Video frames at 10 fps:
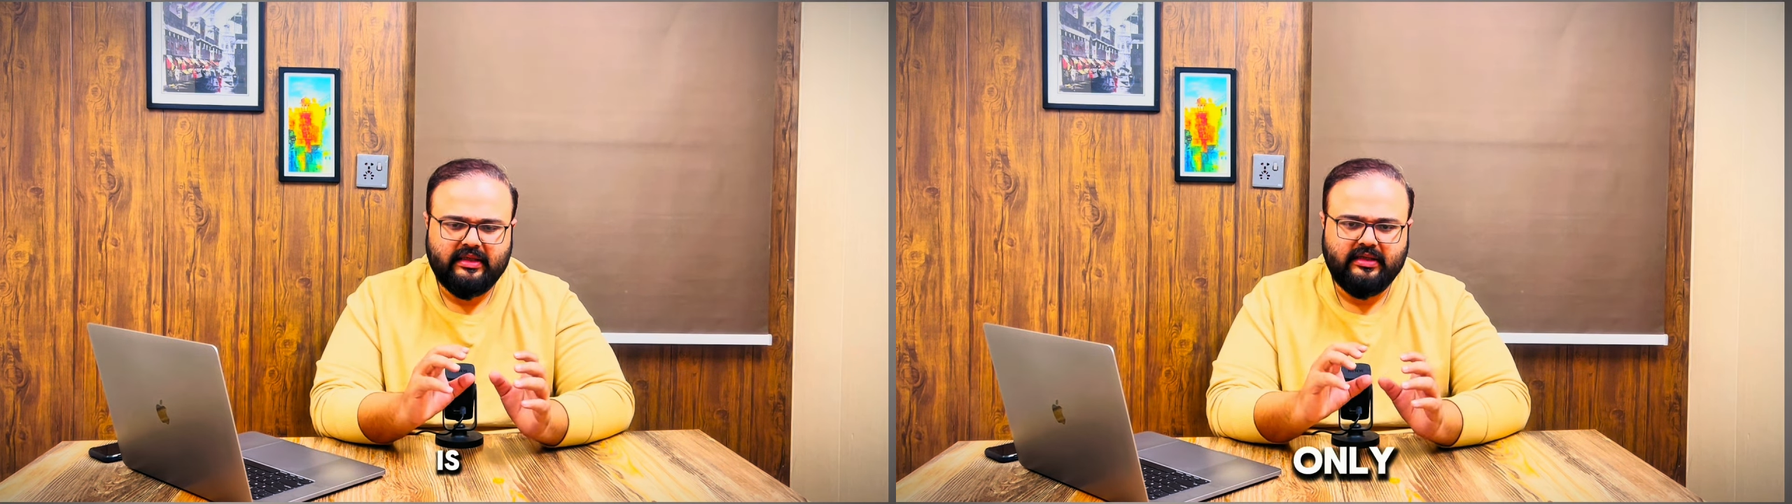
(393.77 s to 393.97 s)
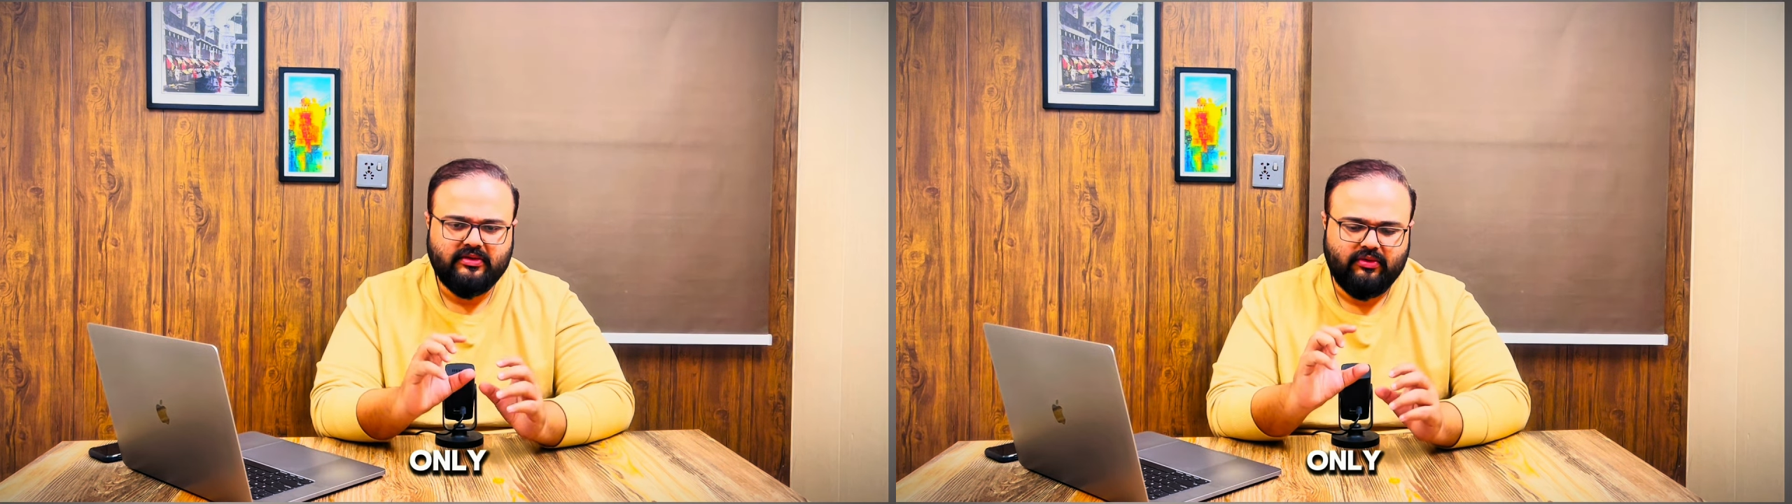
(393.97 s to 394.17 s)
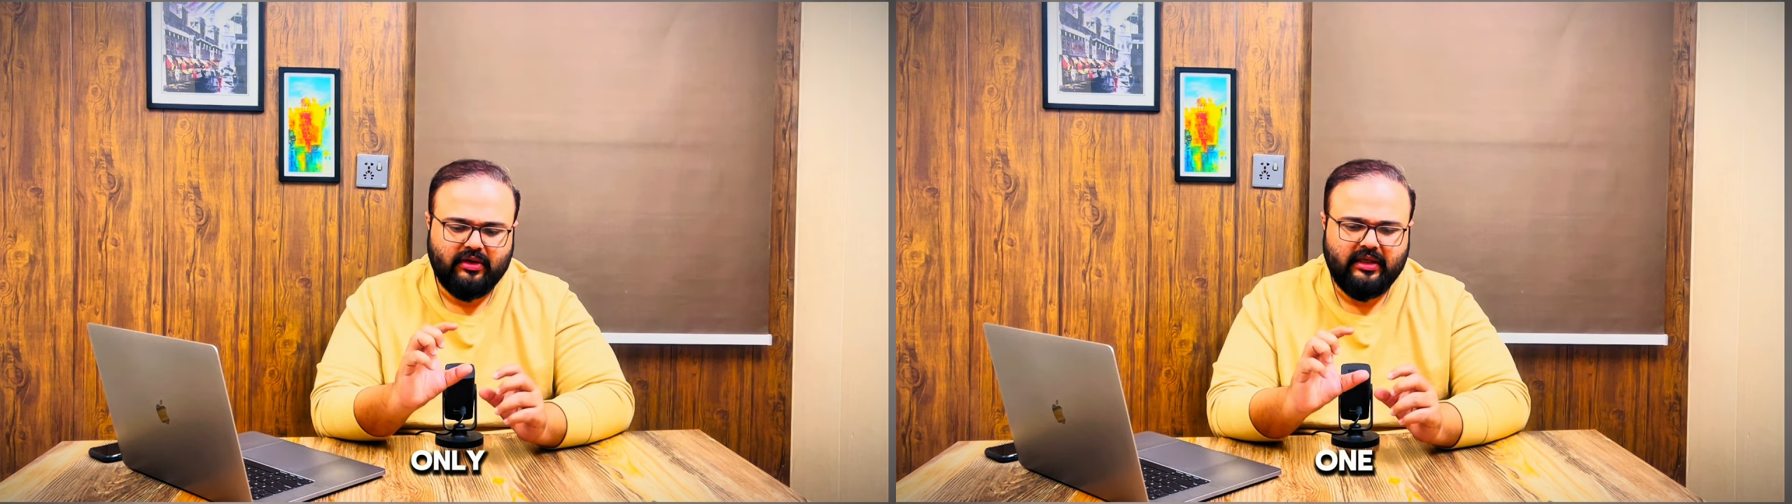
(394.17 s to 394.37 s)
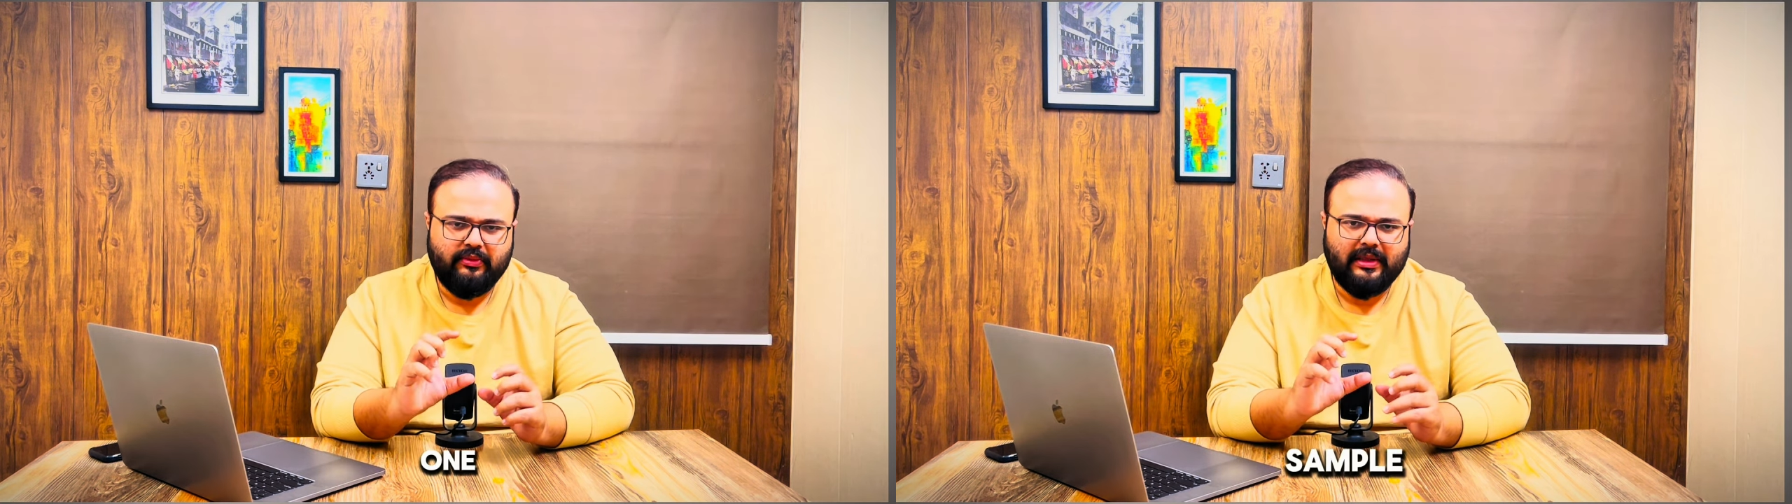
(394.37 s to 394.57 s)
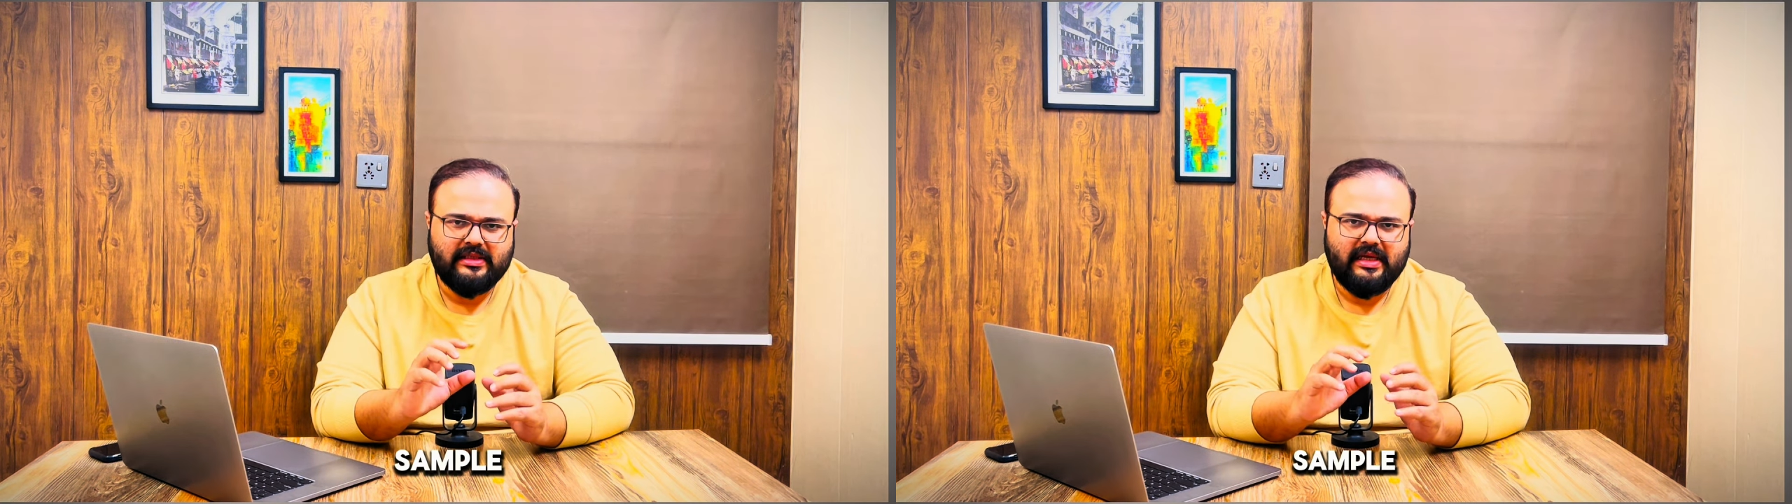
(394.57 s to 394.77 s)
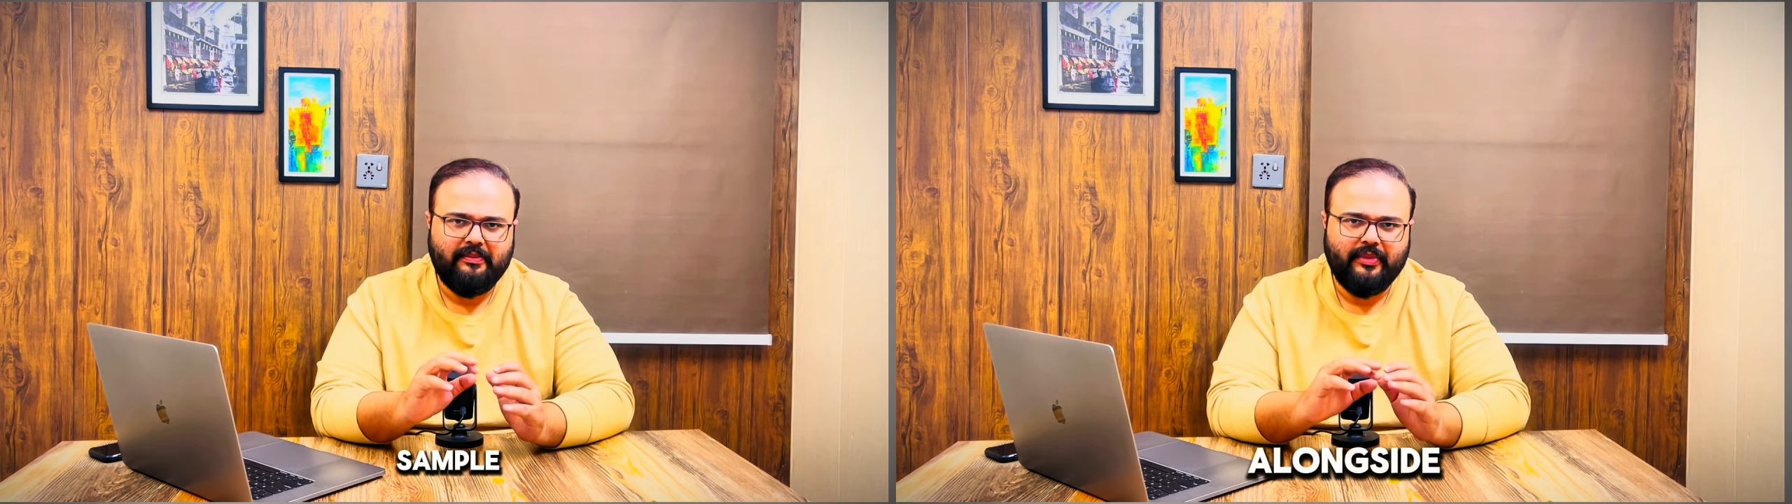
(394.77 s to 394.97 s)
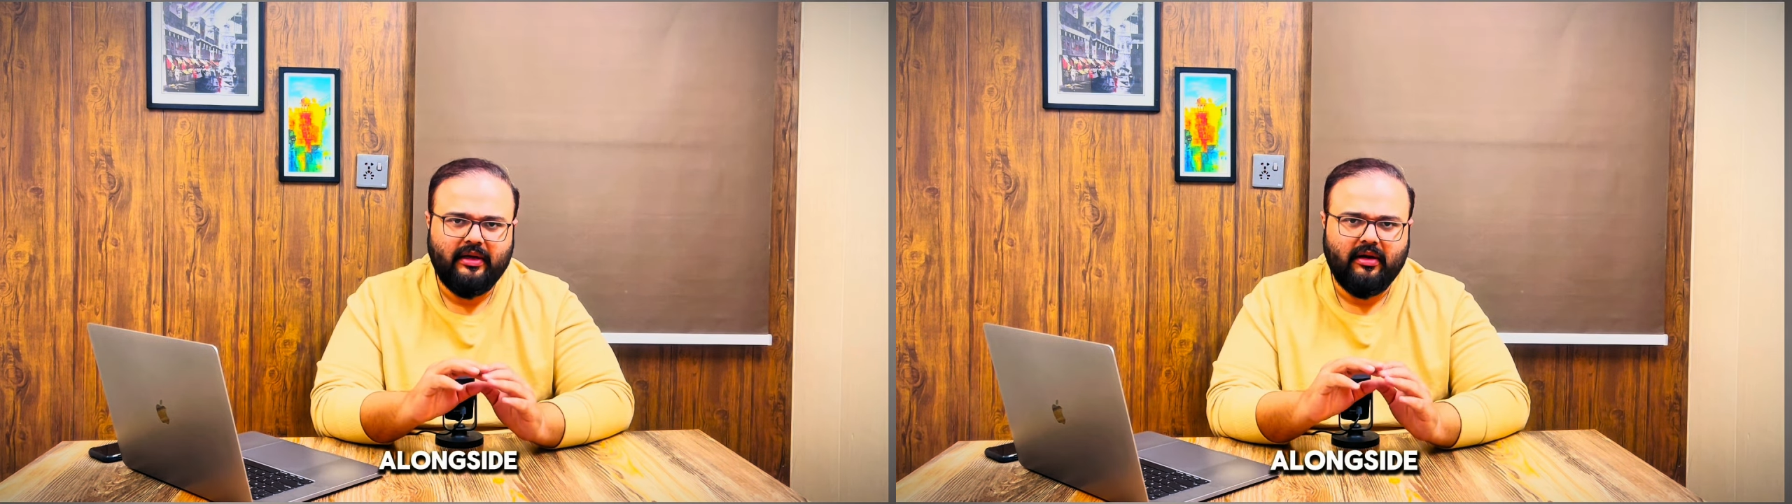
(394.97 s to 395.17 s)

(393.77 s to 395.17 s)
is only one sample.